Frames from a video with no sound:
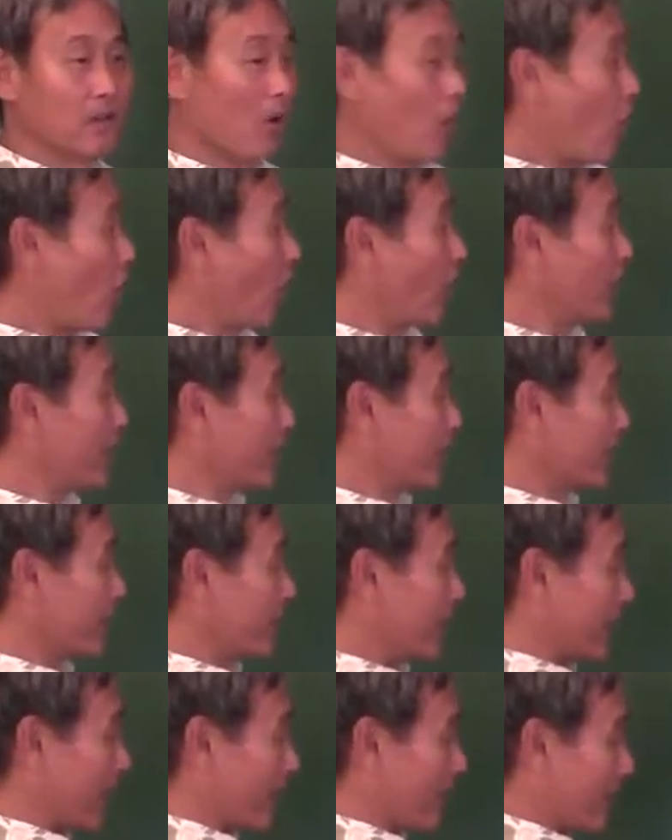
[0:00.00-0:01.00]
Or you can
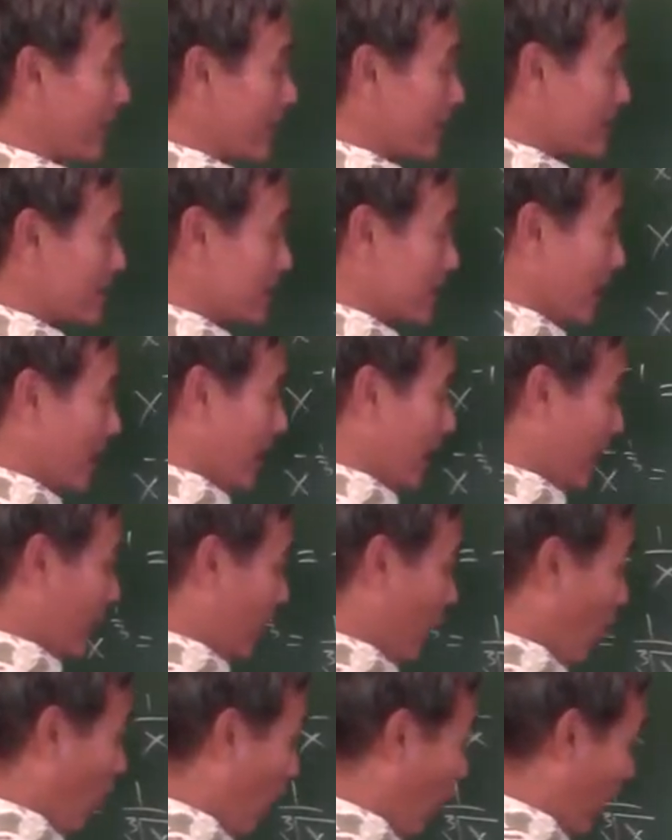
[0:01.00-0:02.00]
think of it as,
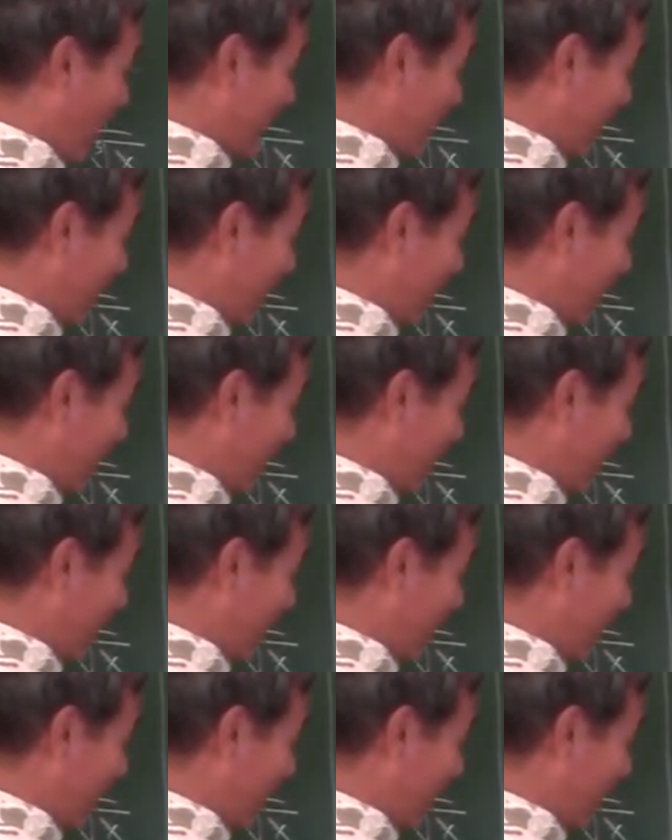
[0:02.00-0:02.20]
or